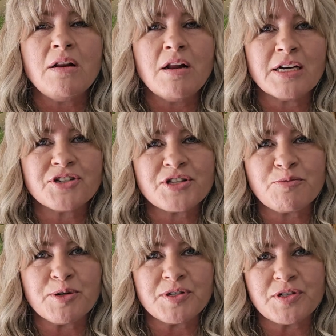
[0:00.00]
not just the
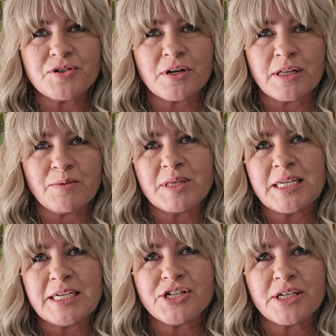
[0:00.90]
person struggling with
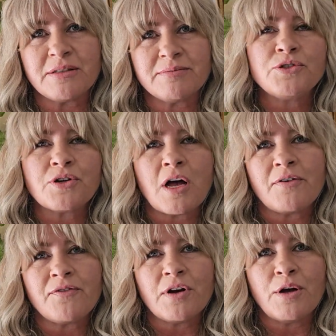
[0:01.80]
addiction. We'll draw
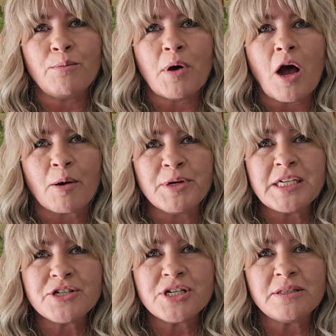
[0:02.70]
from harm
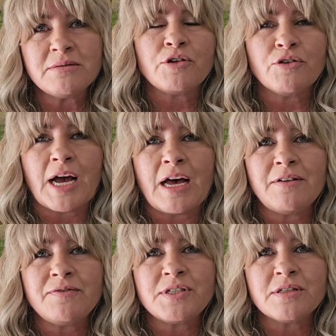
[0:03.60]
reduction,
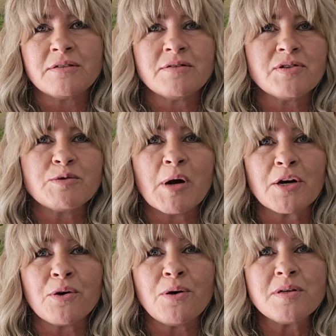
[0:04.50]
craft,
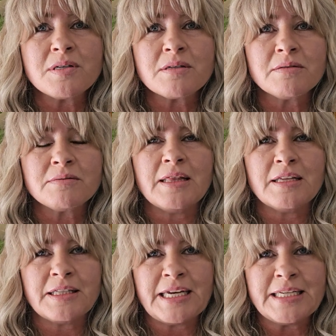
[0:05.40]
SMART goals, and
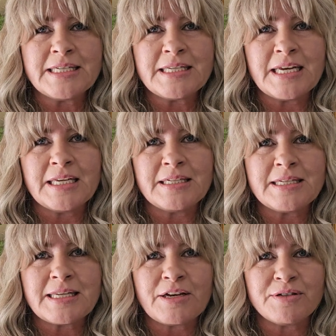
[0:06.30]
the latest in
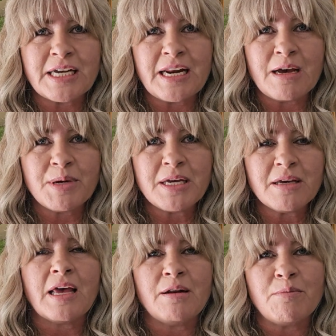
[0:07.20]

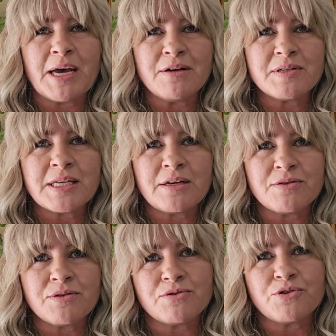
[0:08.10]
psychodynamic and
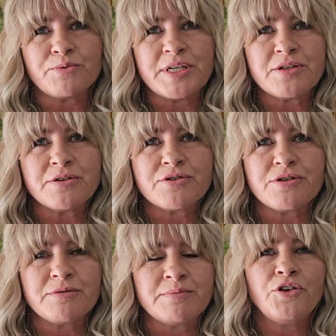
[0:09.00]
biopsychosocial research.
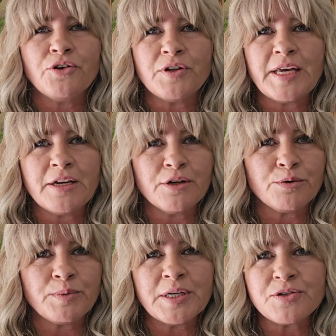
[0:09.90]
You'll hear
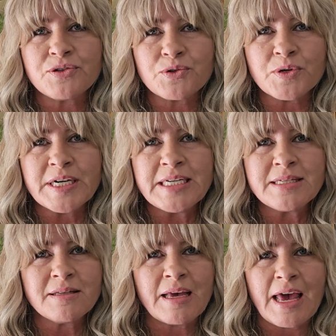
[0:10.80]
real
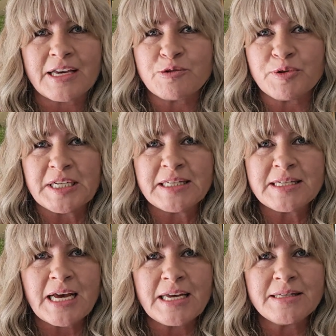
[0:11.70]
stories, expert
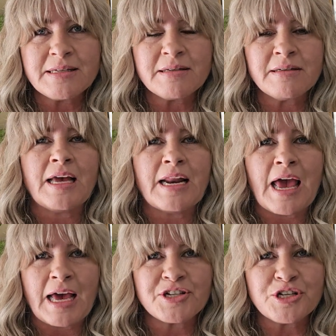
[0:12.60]
insights, and
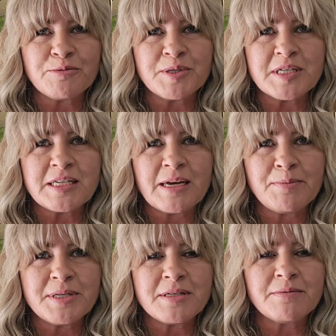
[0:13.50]
actionable
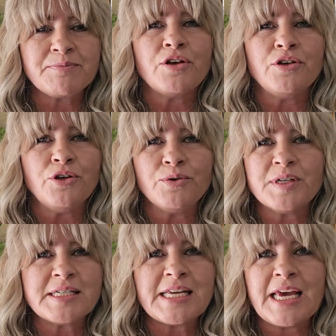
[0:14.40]
steps you
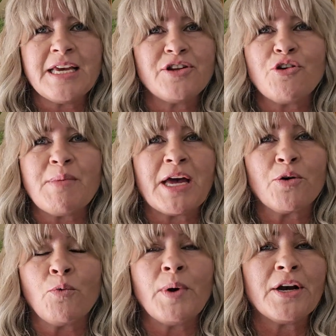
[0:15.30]
can take no
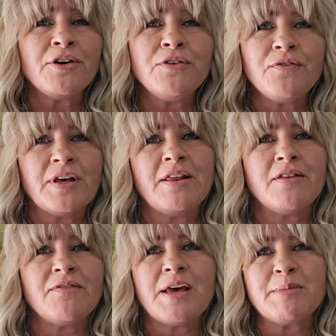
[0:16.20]
matter where you fit in
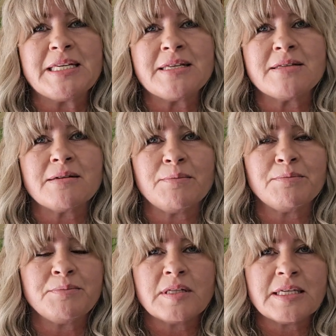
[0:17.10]
the family
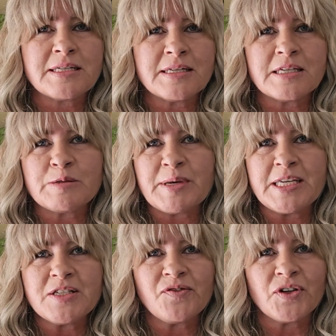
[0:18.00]
system. This is a
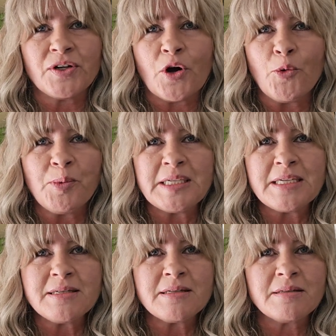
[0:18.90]
space for
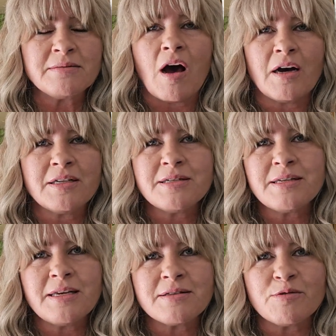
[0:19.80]
openness,
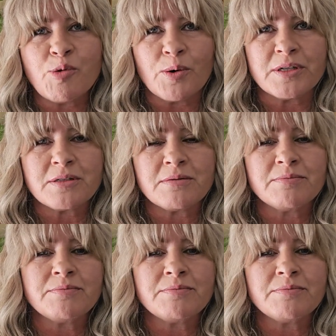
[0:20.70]
honesty, and support.